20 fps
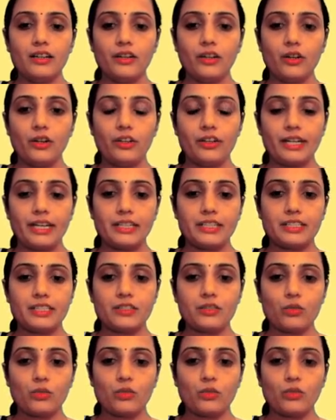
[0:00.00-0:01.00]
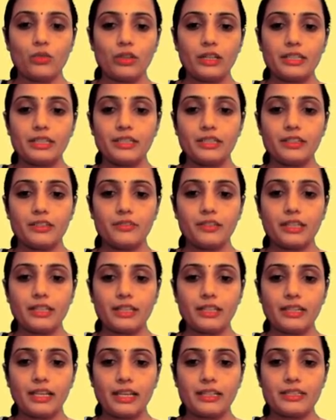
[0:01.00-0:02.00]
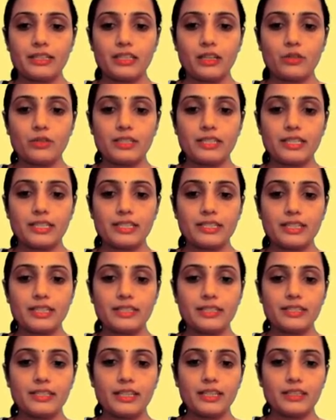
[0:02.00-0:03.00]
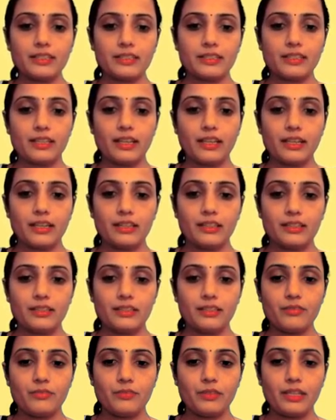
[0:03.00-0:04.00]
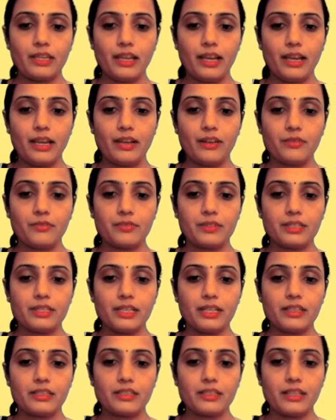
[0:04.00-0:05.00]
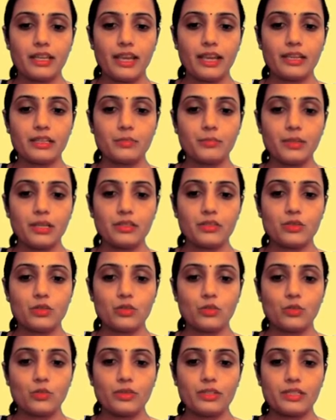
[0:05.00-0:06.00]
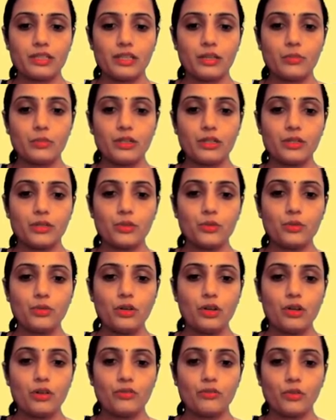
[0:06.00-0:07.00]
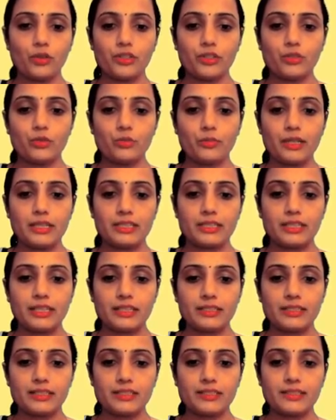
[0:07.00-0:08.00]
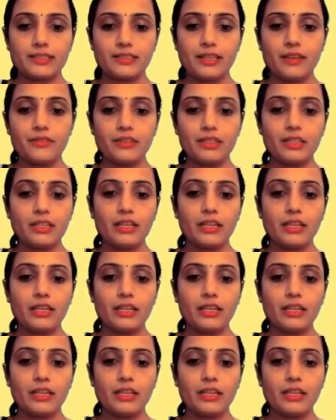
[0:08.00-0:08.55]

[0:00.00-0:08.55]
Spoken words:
Alright, so here we can cancel out 6 and 6 and we have 6x plus 2 is equal to 42 by 6 is 7.